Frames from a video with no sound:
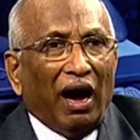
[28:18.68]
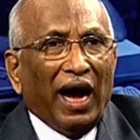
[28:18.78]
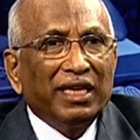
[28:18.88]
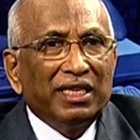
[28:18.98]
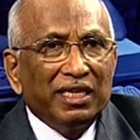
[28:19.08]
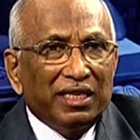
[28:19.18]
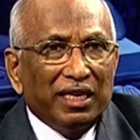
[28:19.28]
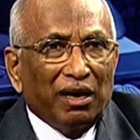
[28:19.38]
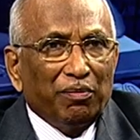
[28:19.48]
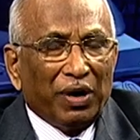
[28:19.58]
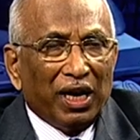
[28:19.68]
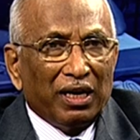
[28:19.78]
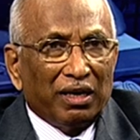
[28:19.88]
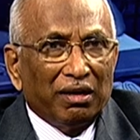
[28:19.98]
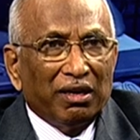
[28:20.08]
ICC
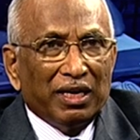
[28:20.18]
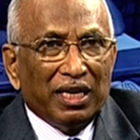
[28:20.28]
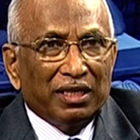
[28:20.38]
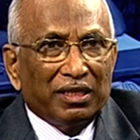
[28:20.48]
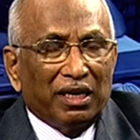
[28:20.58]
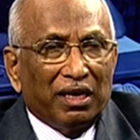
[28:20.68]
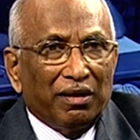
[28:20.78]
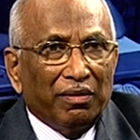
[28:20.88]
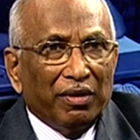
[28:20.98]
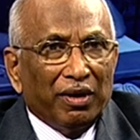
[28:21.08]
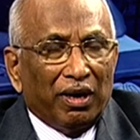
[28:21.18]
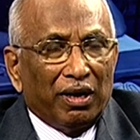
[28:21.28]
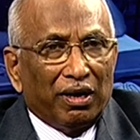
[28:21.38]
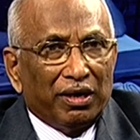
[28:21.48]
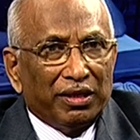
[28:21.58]
compiler is uh,
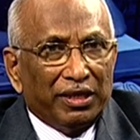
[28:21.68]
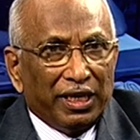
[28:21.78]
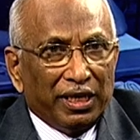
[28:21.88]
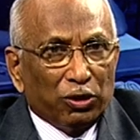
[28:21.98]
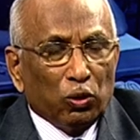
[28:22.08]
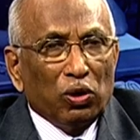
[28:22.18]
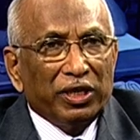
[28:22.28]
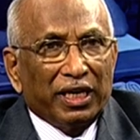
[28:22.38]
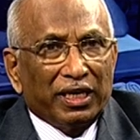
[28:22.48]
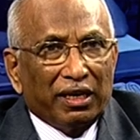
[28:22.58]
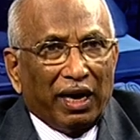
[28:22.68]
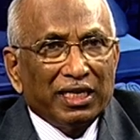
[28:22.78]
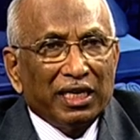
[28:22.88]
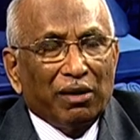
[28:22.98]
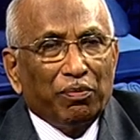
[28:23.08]
uh, the tool that uh,
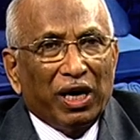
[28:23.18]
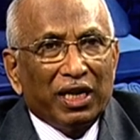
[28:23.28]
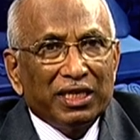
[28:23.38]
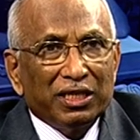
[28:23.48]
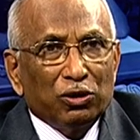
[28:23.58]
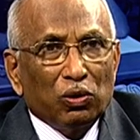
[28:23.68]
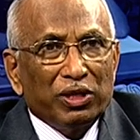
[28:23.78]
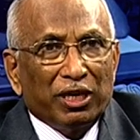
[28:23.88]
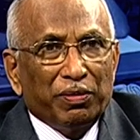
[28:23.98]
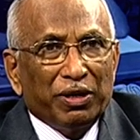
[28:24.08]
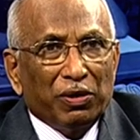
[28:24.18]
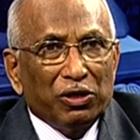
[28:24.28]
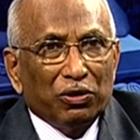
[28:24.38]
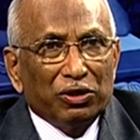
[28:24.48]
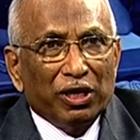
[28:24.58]
IC compiler is the tool that people
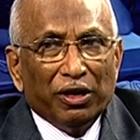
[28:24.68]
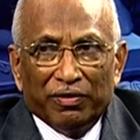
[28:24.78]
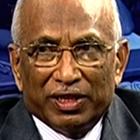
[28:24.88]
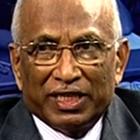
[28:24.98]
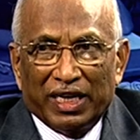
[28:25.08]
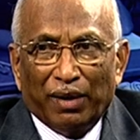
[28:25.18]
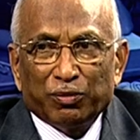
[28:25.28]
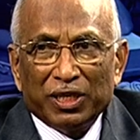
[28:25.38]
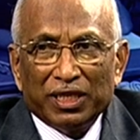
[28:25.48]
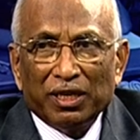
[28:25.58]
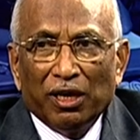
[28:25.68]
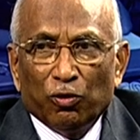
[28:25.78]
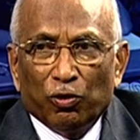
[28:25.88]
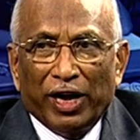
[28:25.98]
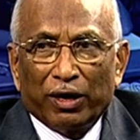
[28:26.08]
use with Synopsys.
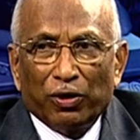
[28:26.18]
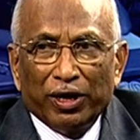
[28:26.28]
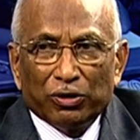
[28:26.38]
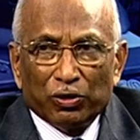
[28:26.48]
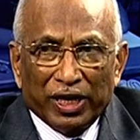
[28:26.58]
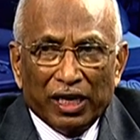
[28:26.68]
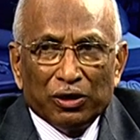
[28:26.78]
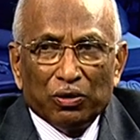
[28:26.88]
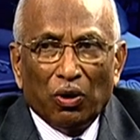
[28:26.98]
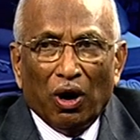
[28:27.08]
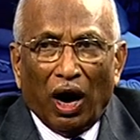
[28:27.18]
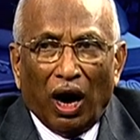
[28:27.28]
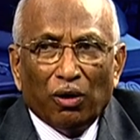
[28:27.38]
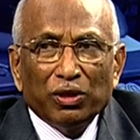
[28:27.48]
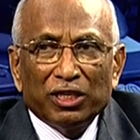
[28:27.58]
We are going to tell you
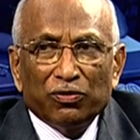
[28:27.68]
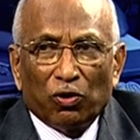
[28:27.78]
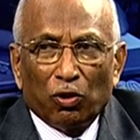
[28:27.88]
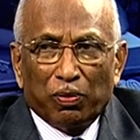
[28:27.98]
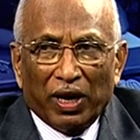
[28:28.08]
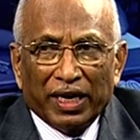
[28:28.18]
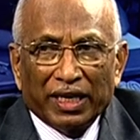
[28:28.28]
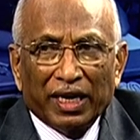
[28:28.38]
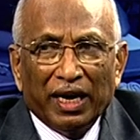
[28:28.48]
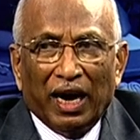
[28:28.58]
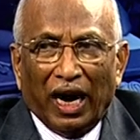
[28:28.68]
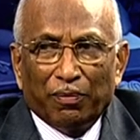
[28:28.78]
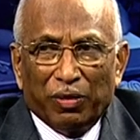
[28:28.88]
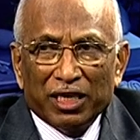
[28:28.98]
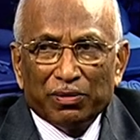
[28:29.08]
how this floor planning
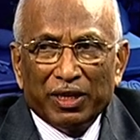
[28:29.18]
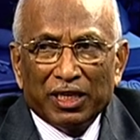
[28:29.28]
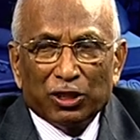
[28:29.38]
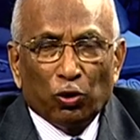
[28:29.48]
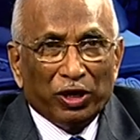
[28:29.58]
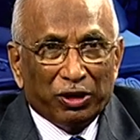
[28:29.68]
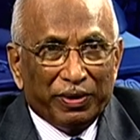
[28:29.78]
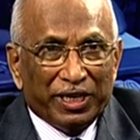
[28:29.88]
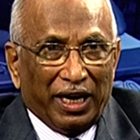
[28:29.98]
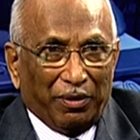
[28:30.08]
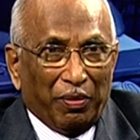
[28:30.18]
and placement is going to be done.